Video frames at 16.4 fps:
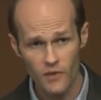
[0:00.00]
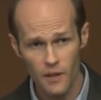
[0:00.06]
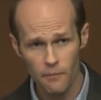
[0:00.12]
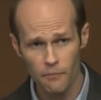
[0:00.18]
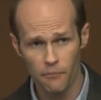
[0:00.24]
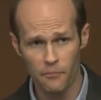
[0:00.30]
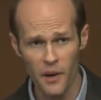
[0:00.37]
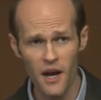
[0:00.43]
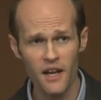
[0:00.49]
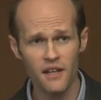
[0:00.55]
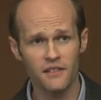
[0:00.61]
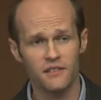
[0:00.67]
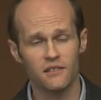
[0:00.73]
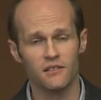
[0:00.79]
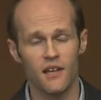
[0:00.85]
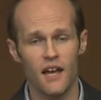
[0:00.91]

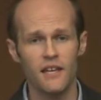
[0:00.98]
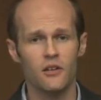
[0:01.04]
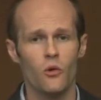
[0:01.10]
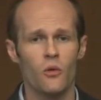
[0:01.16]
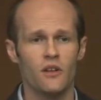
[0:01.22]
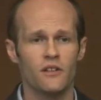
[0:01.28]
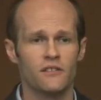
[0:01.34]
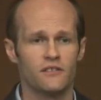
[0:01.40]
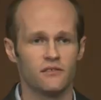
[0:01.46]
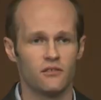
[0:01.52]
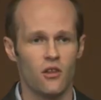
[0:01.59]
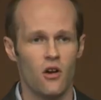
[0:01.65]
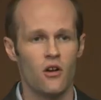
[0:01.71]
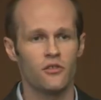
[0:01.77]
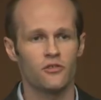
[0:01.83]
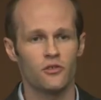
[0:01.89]
but Litecoin's
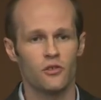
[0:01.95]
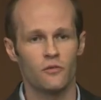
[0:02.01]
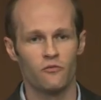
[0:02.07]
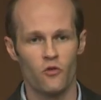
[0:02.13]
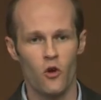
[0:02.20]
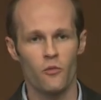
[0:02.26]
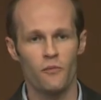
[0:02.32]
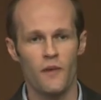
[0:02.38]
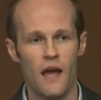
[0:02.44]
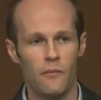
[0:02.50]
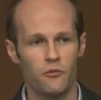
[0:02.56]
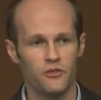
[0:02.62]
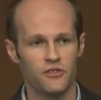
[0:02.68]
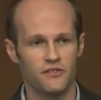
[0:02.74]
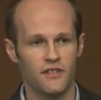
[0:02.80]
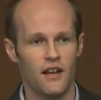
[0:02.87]
long-term roadmap
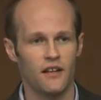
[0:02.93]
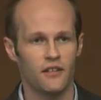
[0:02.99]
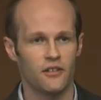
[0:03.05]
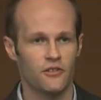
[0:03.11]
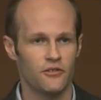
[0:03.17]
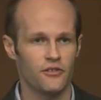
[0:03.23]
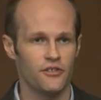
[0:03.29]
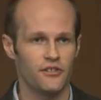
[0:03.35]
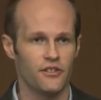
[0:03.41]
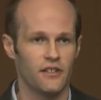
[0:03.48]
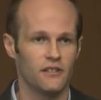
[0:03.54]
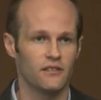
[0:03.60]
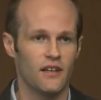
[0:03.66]
was not encouraging.